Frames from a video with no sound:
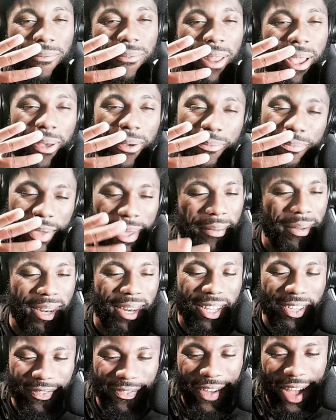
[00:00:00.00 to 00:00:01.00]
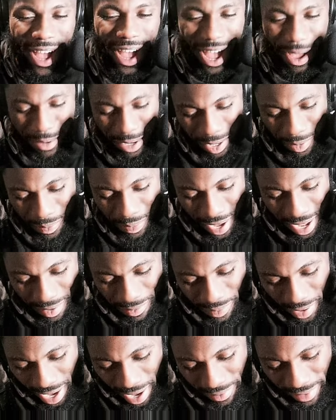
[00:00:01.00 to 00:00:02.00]
Now, baby, let's vibe. Hit the button,
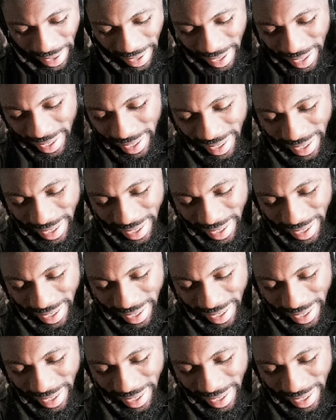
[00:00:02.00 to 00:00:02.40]
baby.